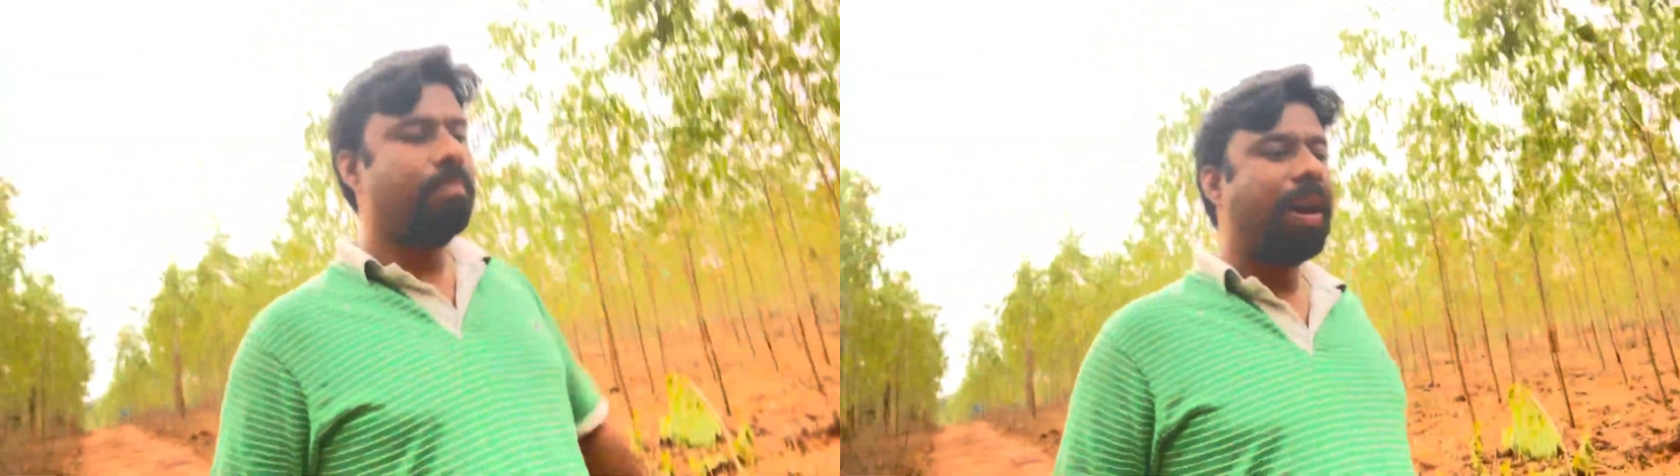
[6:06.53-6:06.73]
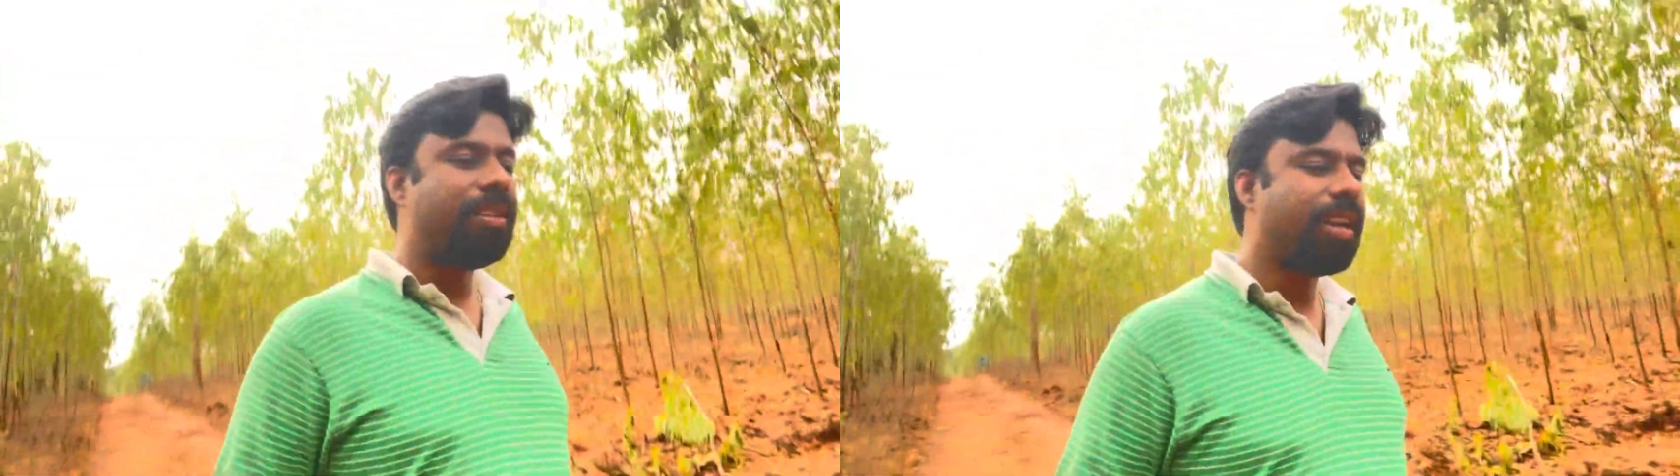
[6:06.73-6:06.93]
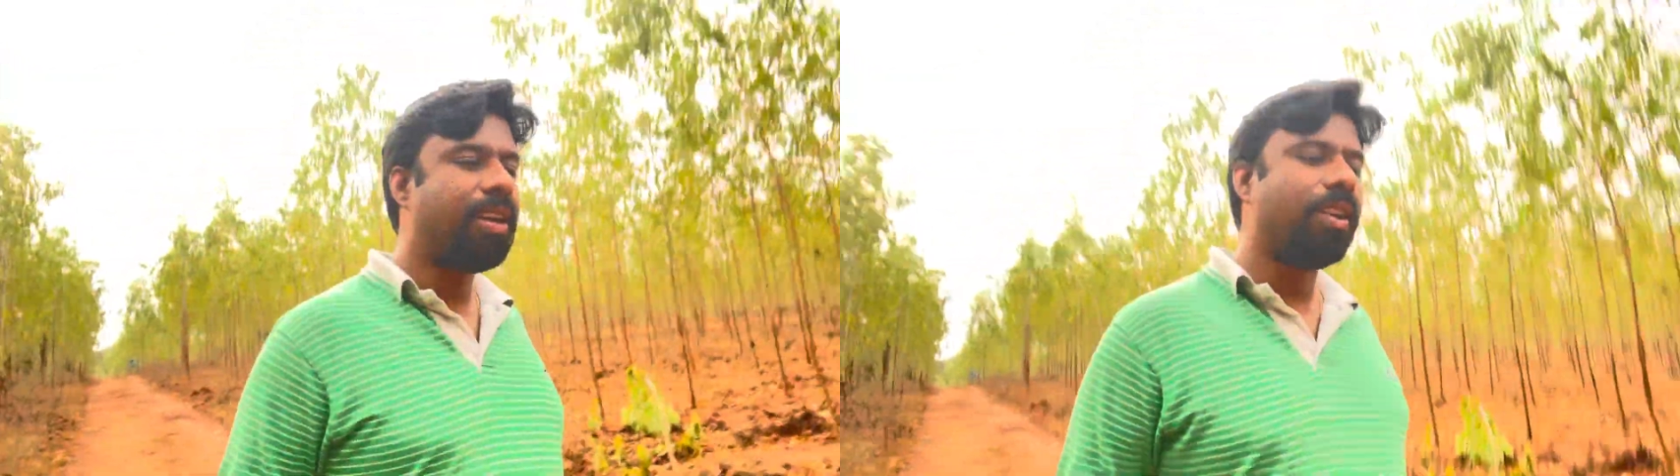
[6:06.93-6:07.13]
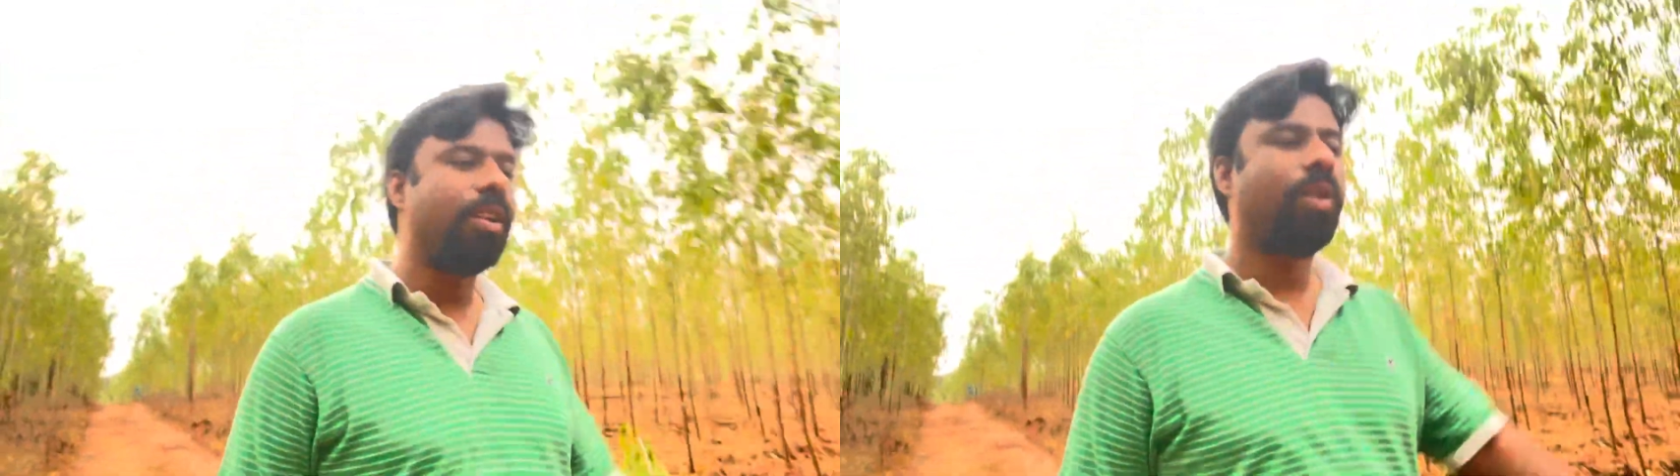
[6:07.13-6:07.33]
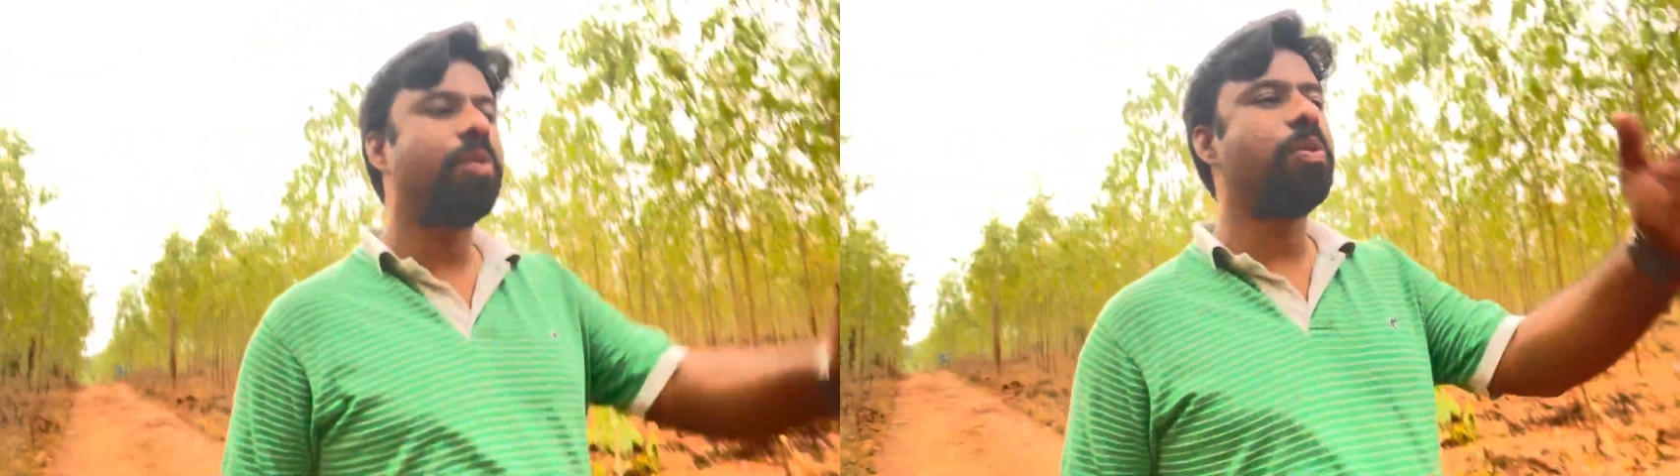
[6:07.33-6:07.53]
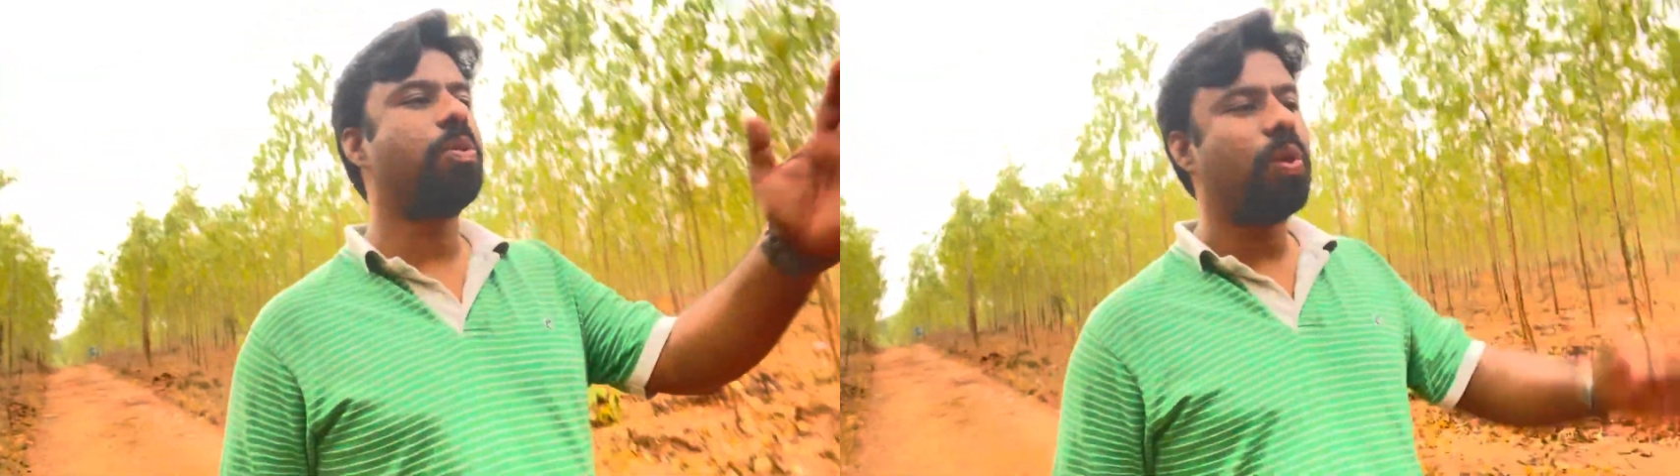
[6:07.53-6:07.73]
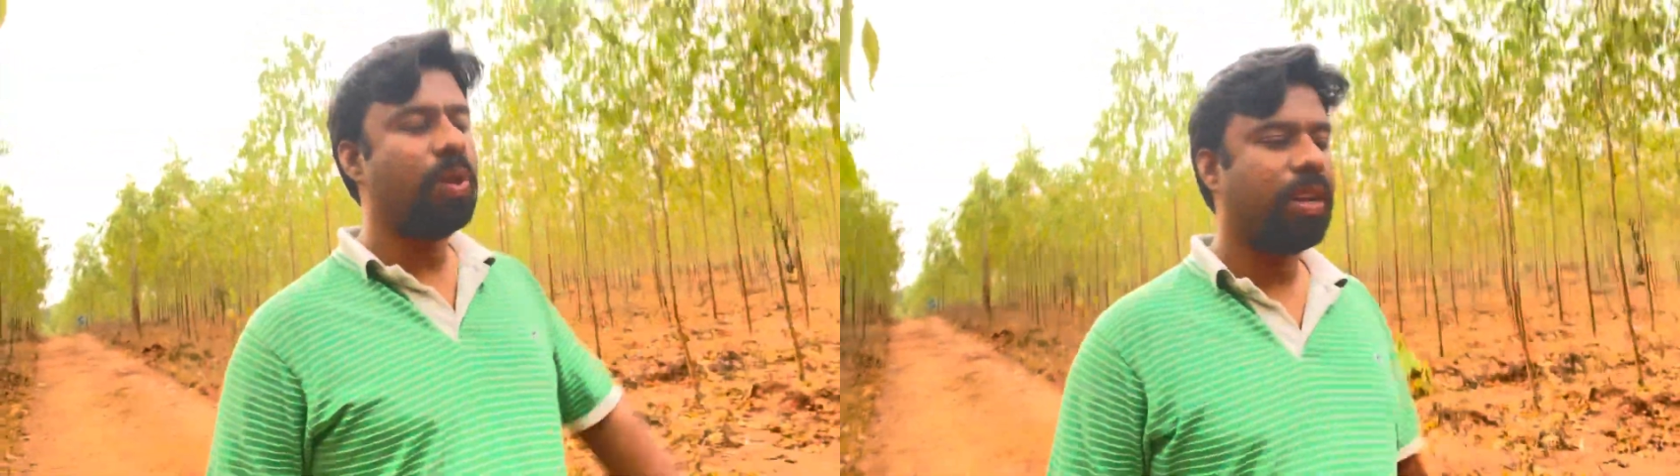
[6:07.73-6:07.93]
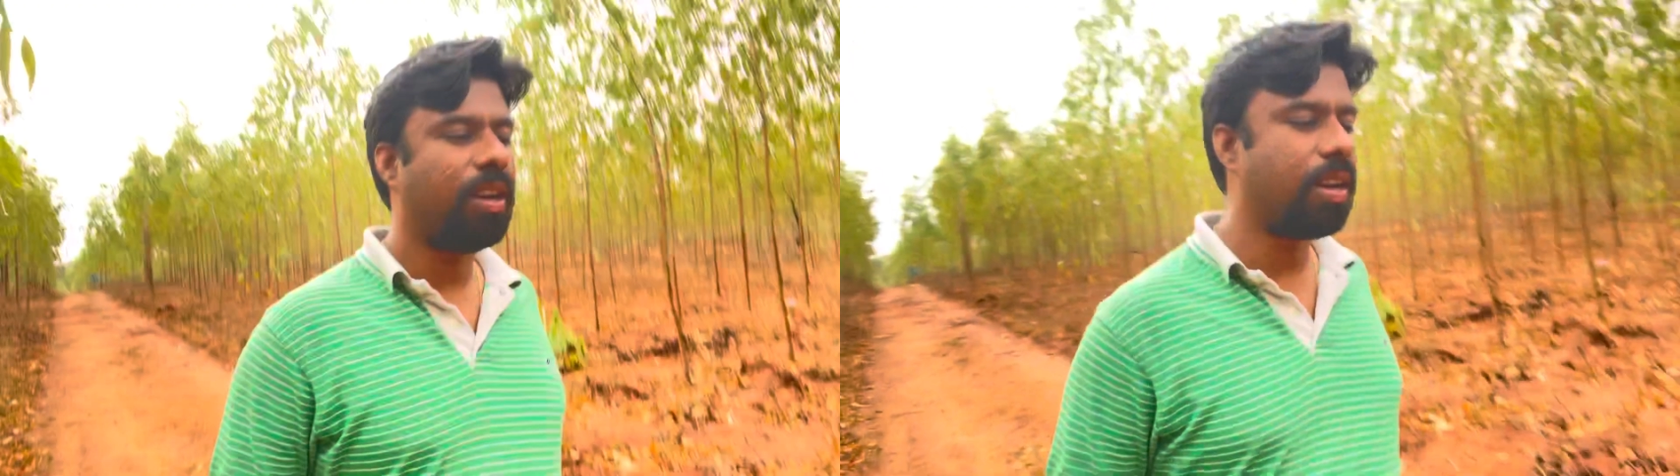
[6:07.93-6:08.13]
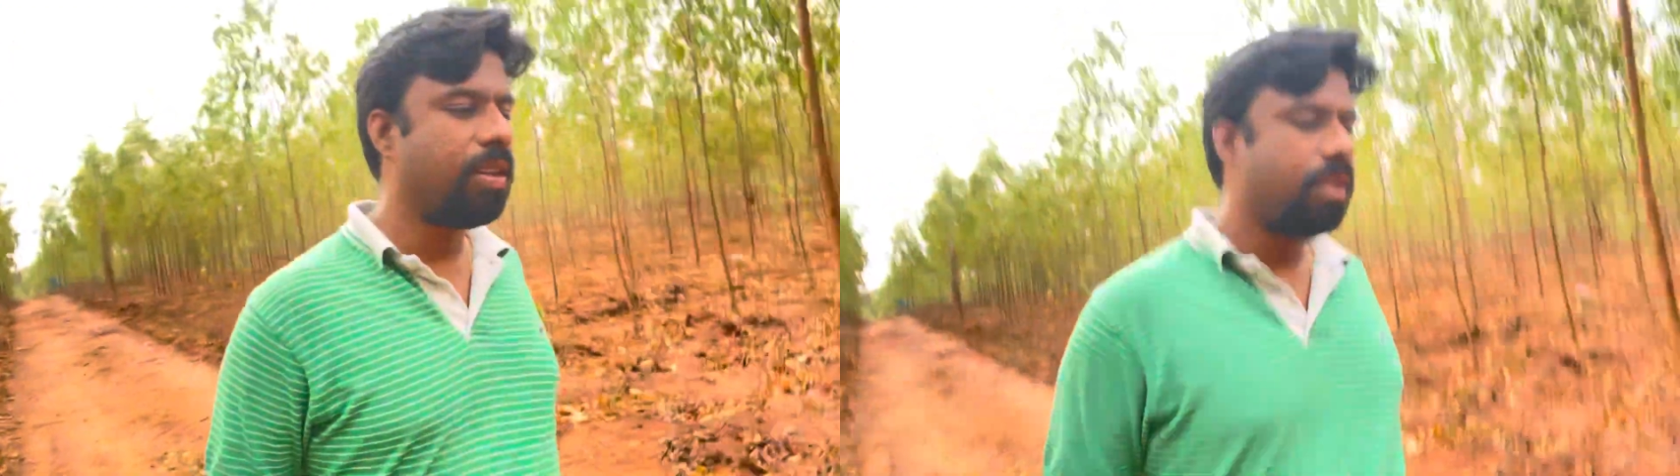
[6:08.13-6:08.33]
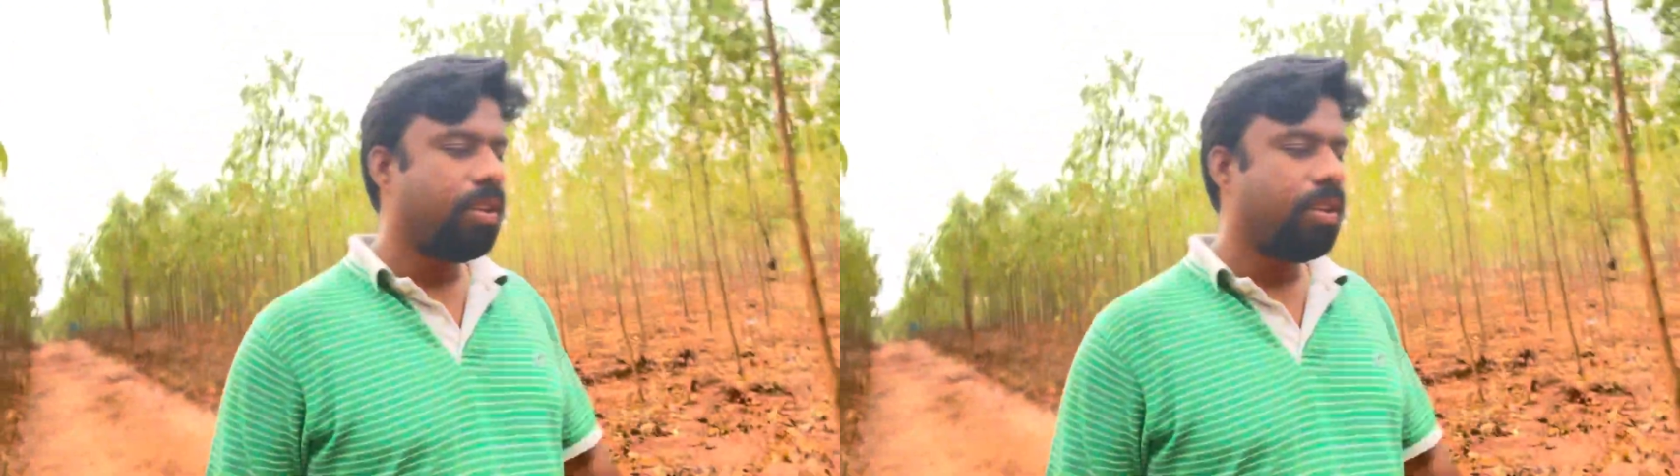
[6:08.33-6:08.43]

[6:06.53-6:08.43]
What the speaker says: bicycle or you go in a